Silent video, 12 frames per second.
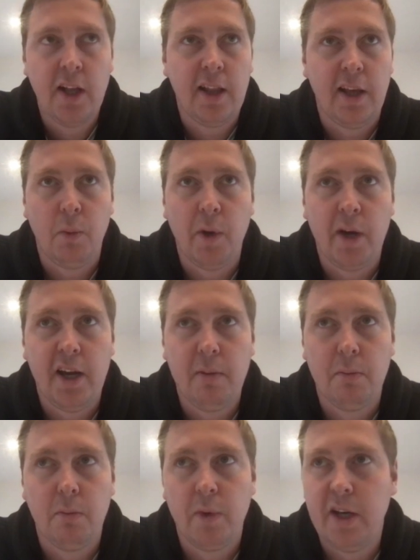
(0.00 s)
Like when
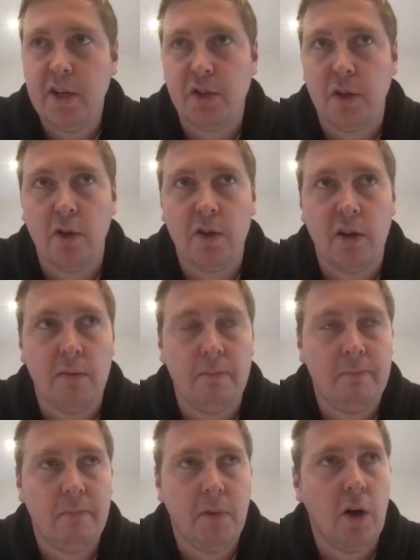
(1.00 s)
I'm when I used to look at
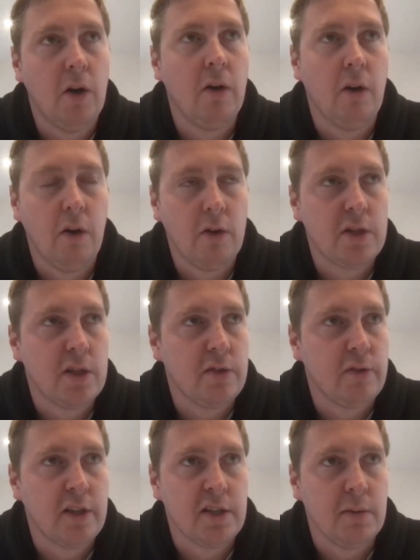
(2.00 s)
horses,
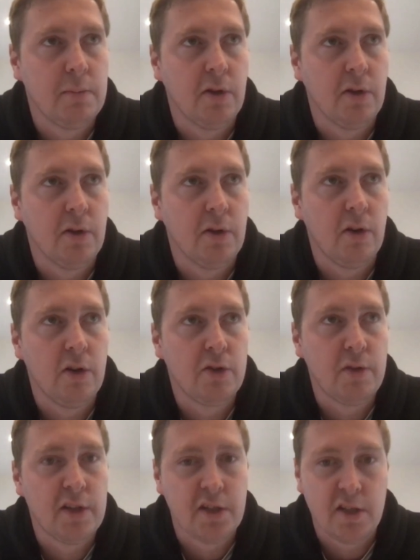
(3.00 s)
for example,
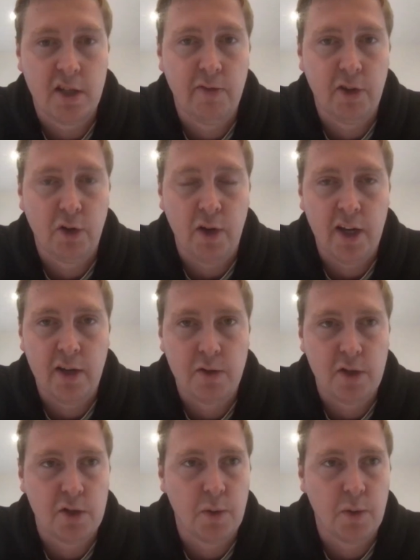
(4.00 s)
horse races, and even greyhounds as